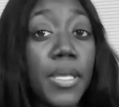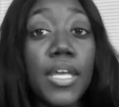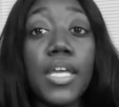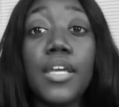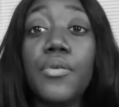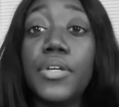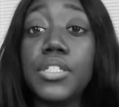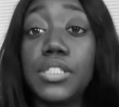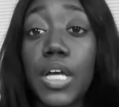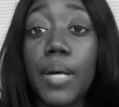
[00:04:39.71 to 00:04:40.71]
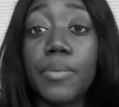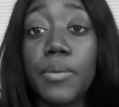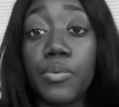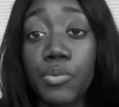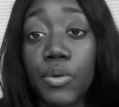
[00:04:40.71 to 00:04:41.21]
he quit his job, number
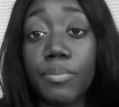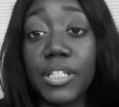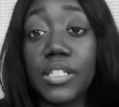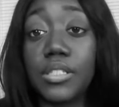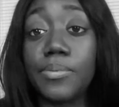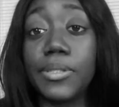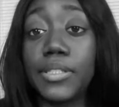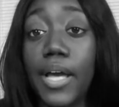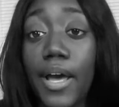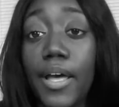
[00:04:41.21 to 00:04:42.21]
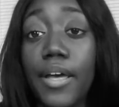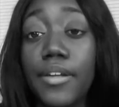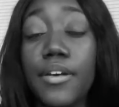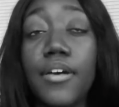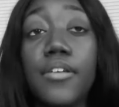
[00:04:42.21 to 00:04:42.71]
one, because he was tired
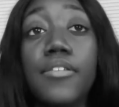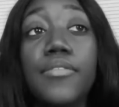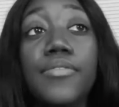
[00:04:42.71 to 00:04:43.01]
of